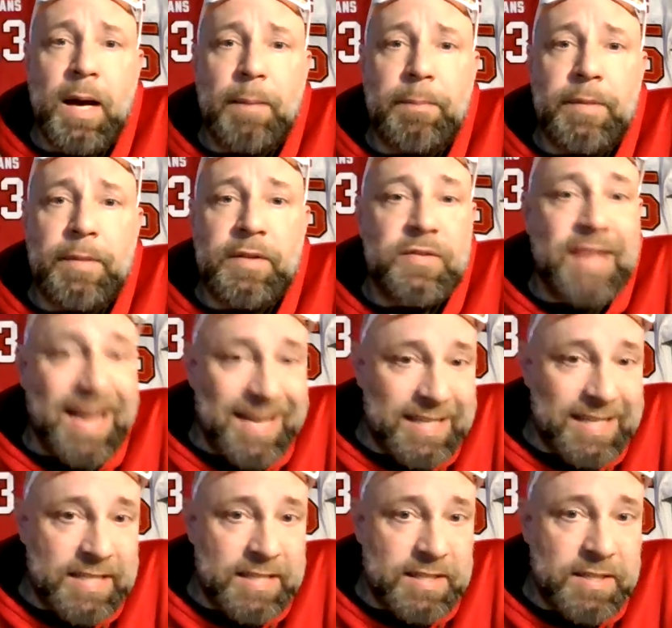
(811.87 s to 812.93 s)
his
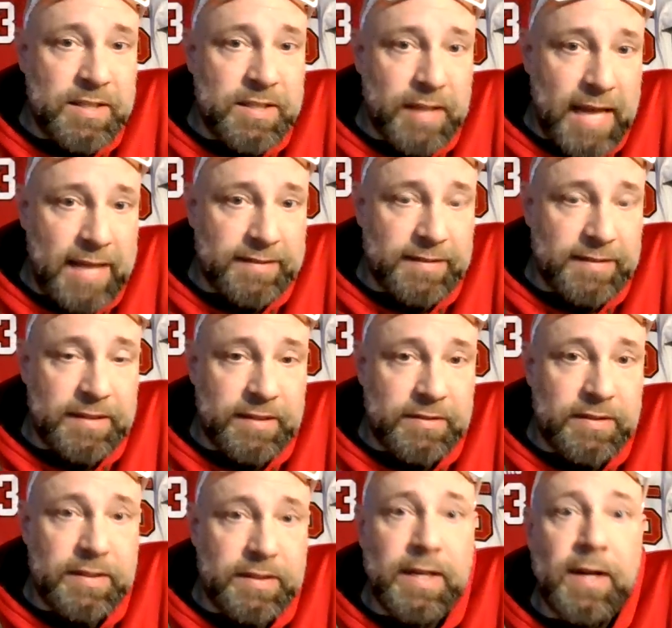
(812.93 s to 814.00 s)
second to last
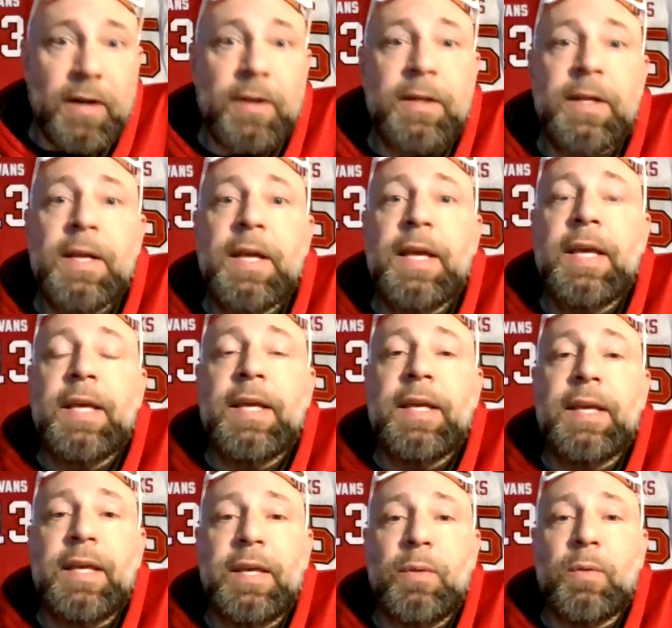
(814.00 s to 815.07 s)
season there,
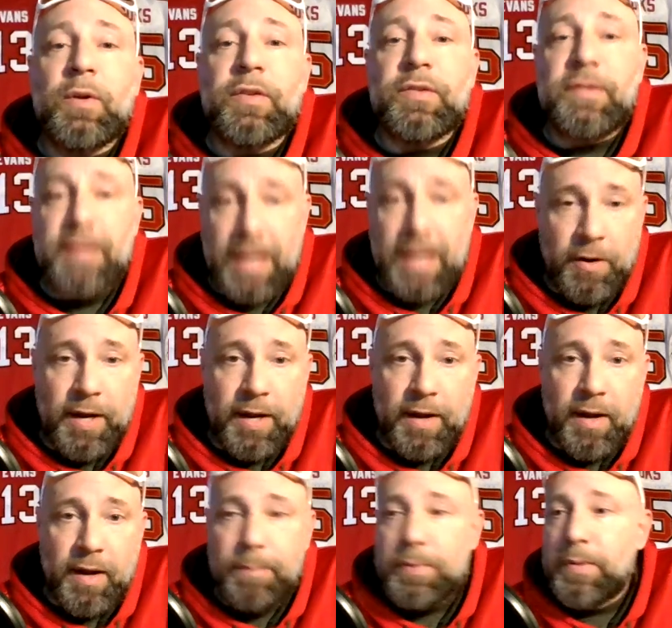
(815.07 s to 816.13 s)
he was tearing it
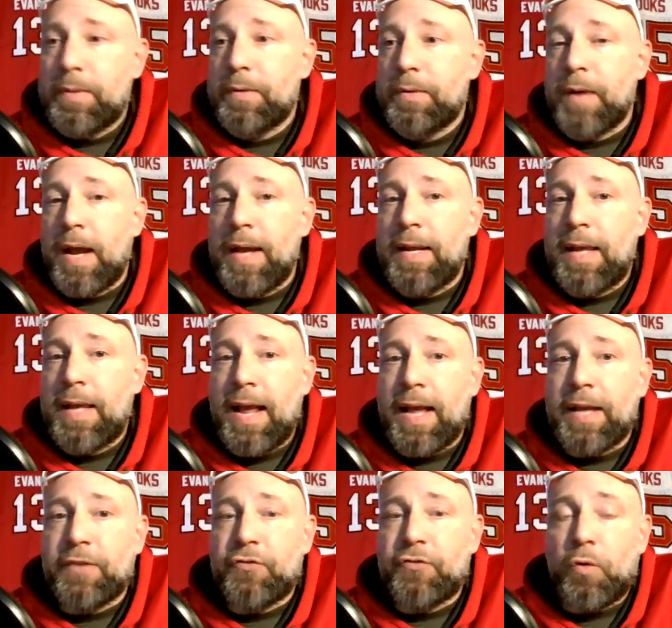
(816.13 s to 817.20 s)
up, right?
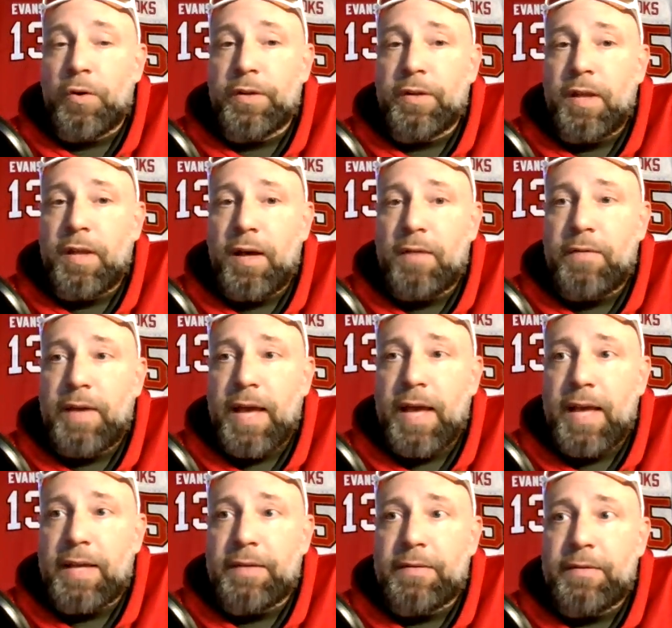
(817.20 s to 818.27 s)
And Jordan Love
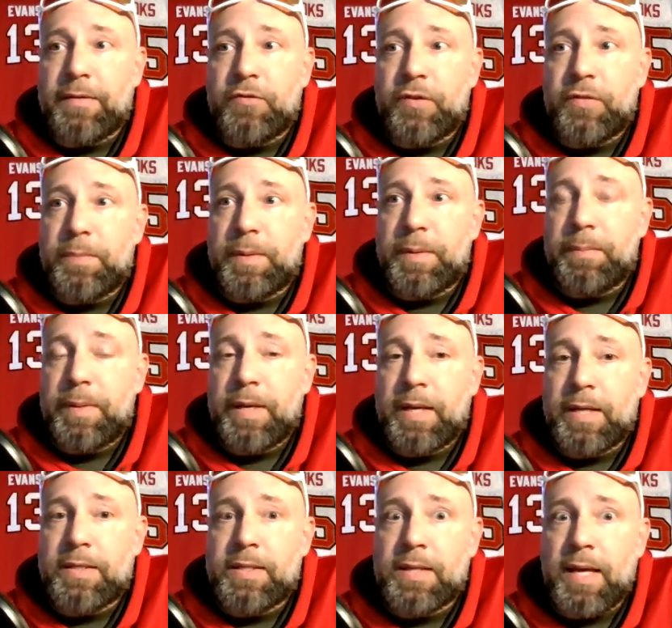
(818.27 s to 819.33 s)
had just been
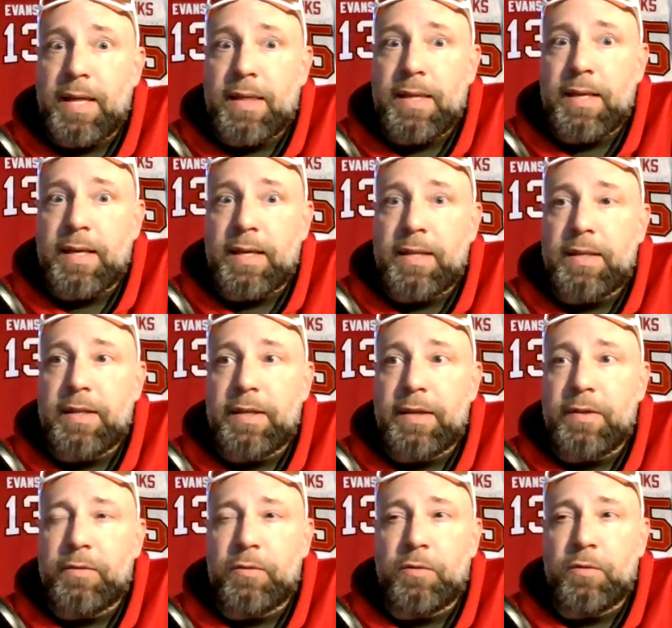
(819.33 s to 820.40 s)
picked. I think
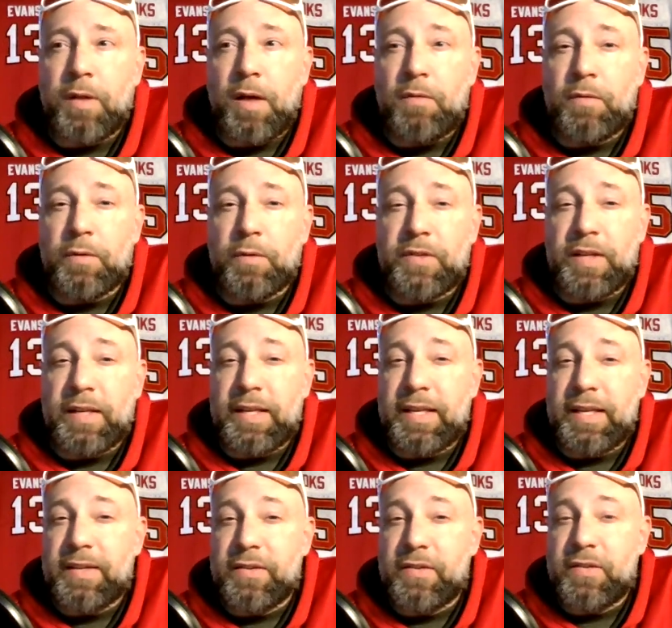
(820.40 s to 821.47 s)
Love was in
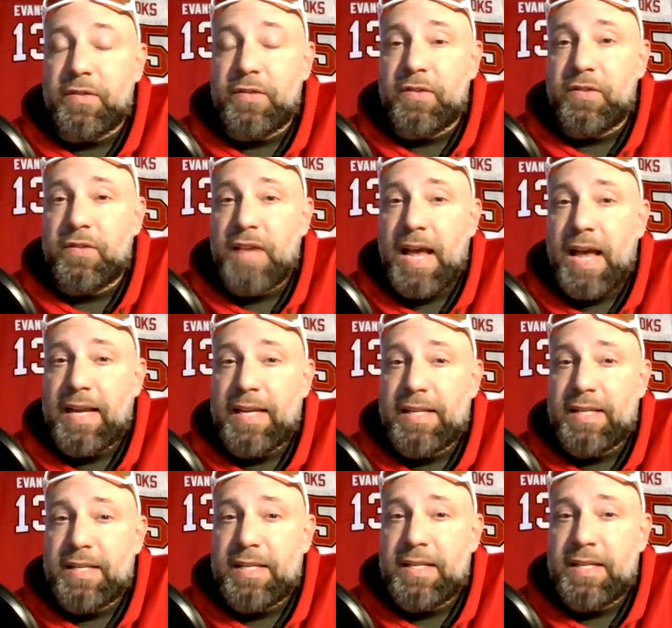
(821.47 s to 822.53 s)
his
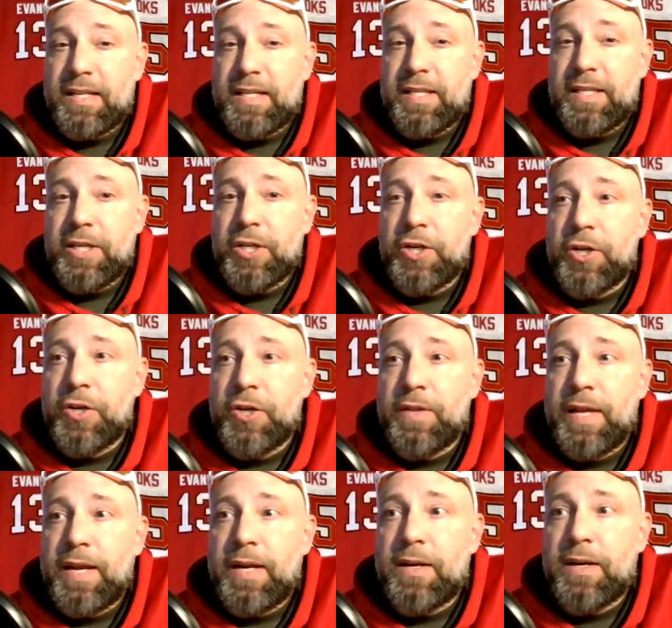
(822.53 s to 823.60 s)
2nd year
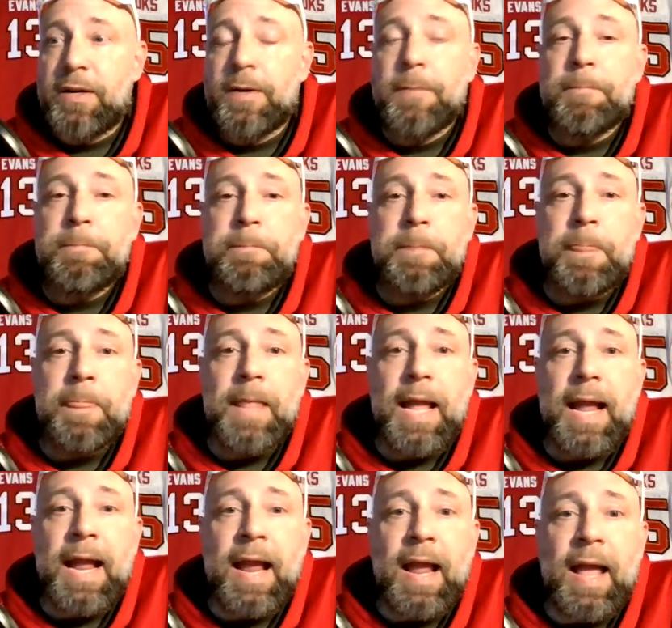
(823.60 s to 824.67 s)
there,
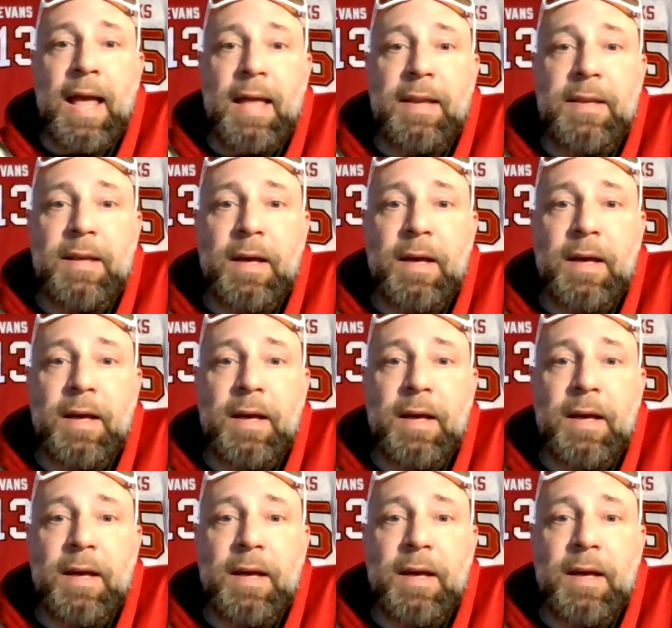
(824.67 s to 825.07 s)
and